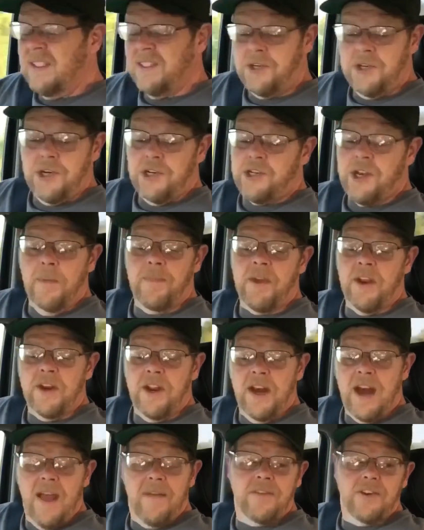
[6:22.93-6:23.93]
Just something
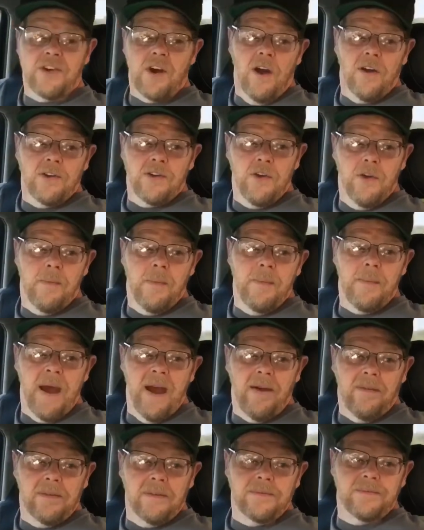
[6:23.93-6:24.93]
you'd have to talk to him
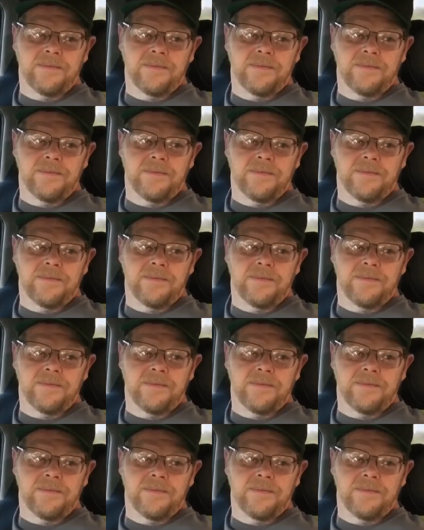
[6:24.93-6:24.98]
about.